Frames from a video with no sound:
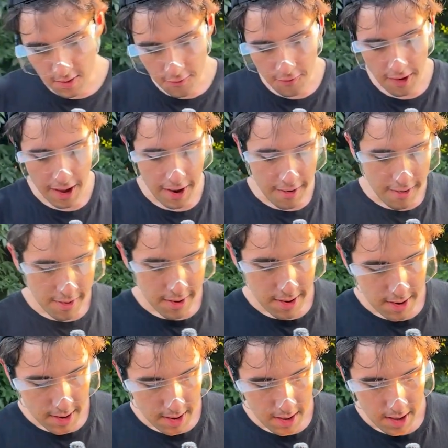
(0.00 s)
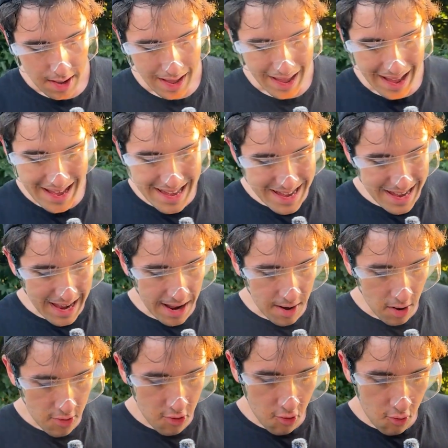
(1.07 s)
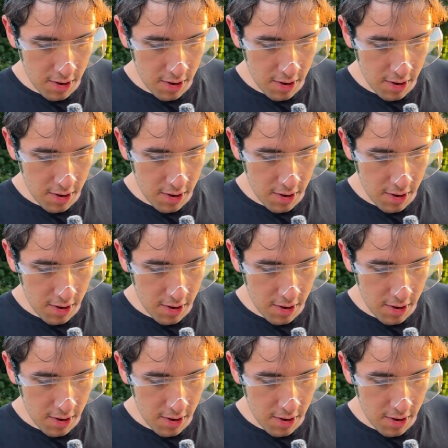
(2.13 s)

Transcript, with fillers: so far I cannot